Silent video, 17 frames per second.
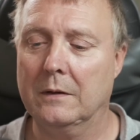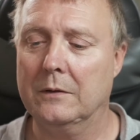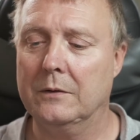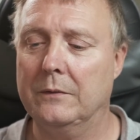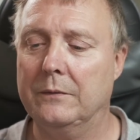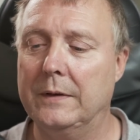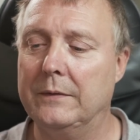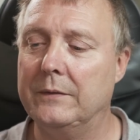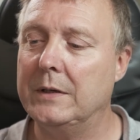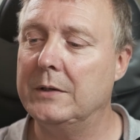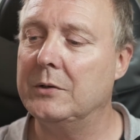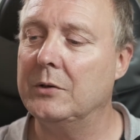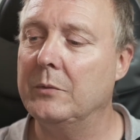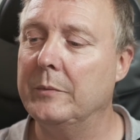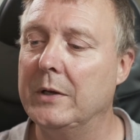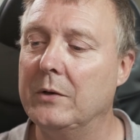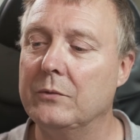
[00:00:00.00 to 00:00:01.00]
to
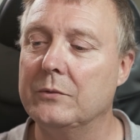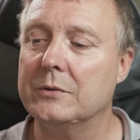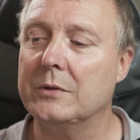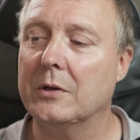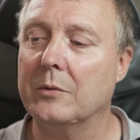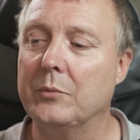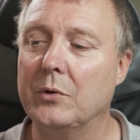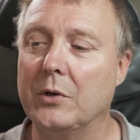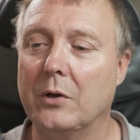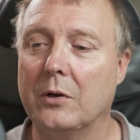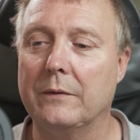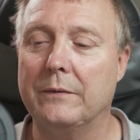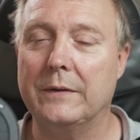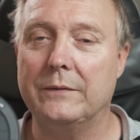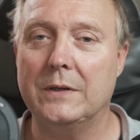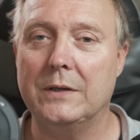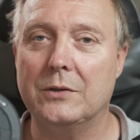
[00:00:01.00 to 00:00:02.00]
52mm, so I can put it on a
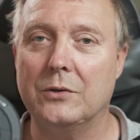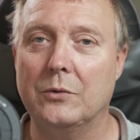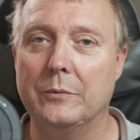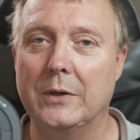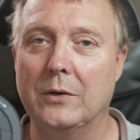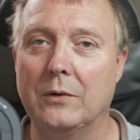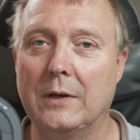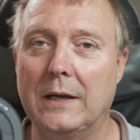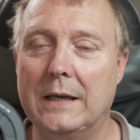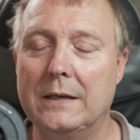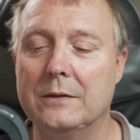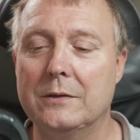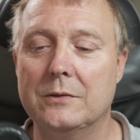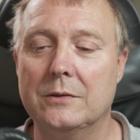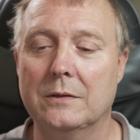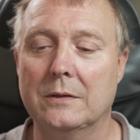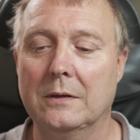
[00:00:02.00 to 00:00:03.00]
52mm
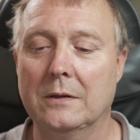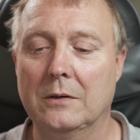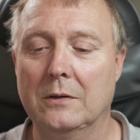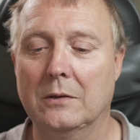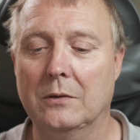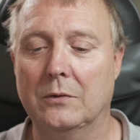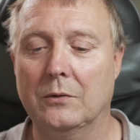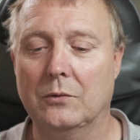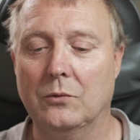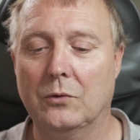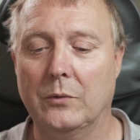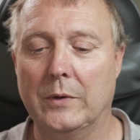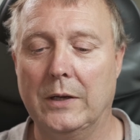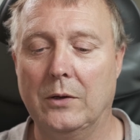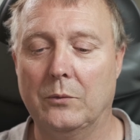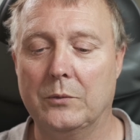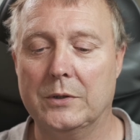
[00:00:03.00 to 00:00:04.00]
lens, all the
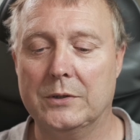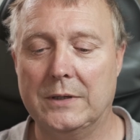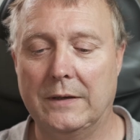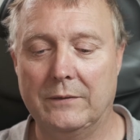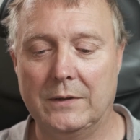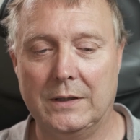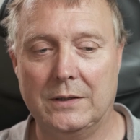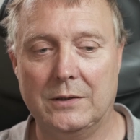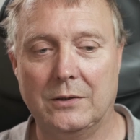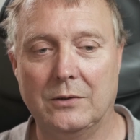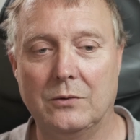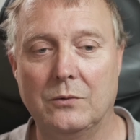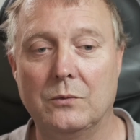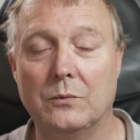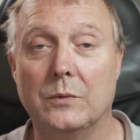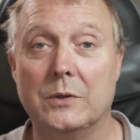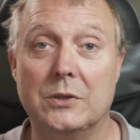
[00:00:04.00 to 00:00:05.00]
way up to
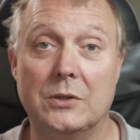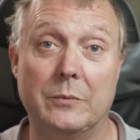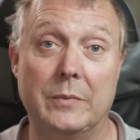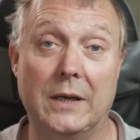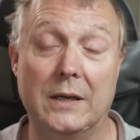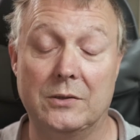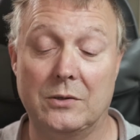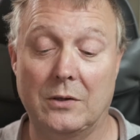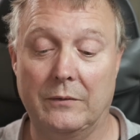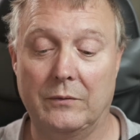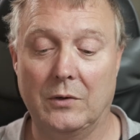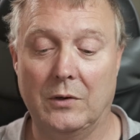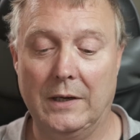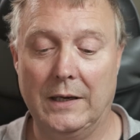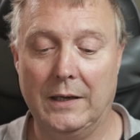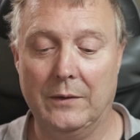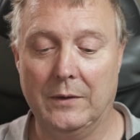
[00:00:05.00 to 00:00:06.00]
72, which is the biggest I've
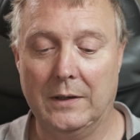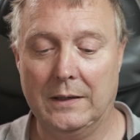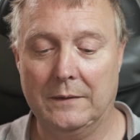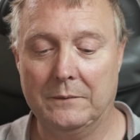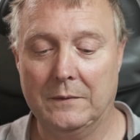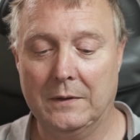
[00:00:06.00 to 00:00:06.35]
got anyway.